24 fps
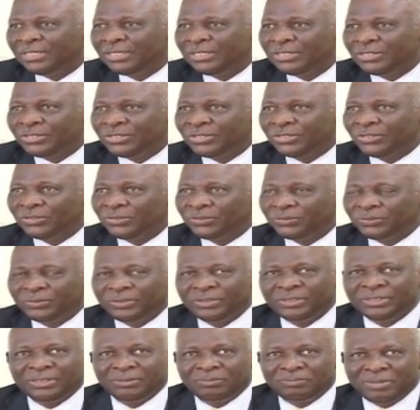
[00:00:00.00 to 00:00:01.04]
So
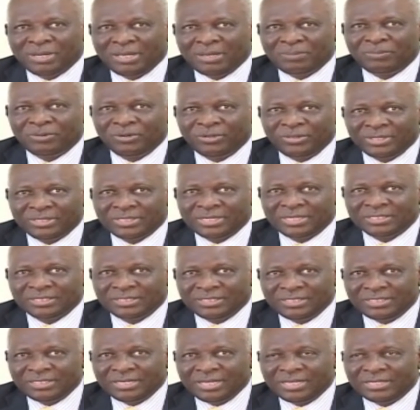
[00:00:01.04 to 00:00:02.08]
my brothers and
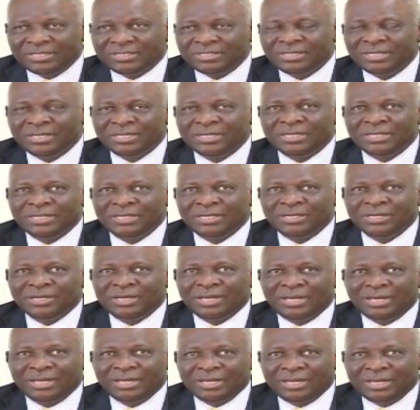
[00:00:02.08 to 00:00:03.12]
sisters
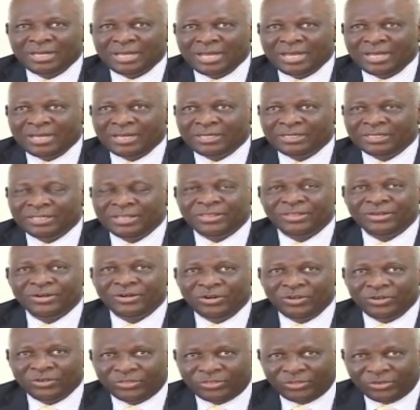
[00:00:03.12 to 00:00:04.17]
are in the
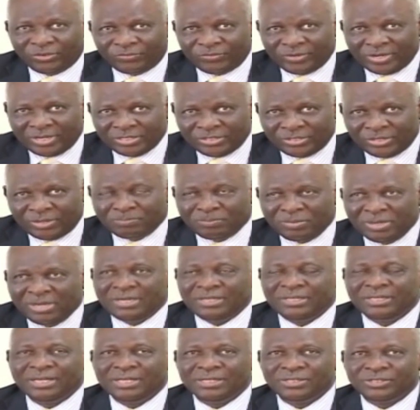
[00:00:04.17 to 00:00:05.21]
north of Nigeria
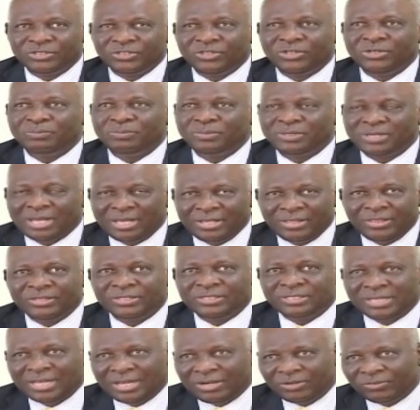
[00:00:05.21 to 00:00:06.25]
mainly, and some are in the
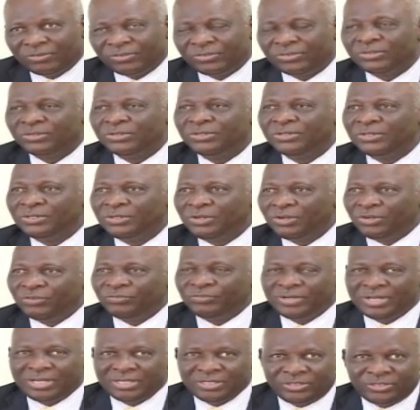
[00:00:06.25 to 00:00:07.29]
south of
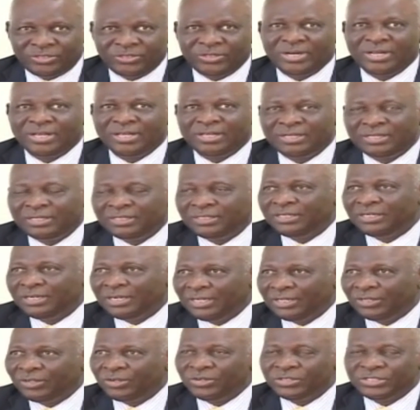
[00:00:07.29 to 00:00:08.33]
Nigeria, in
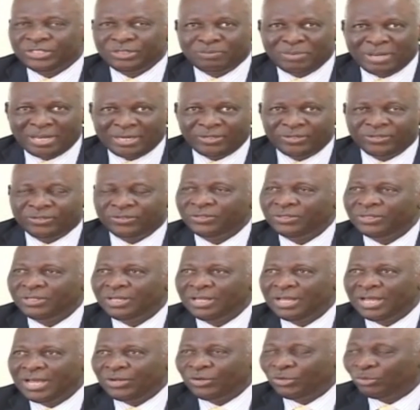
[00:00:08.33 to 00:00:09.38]
Lagos, Ibadan,
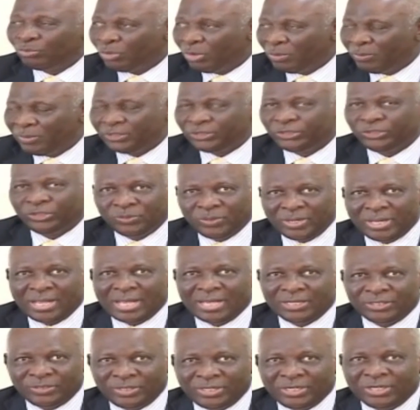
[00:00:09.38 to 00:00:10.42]
and Obumasho, where I
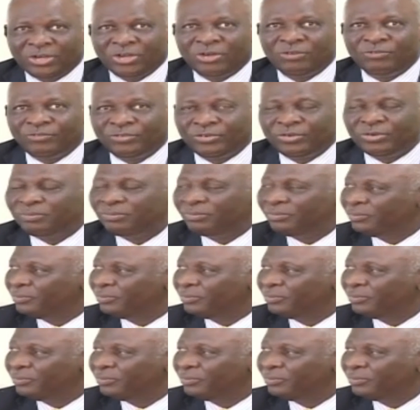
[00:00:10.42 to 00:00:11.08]
actually come from.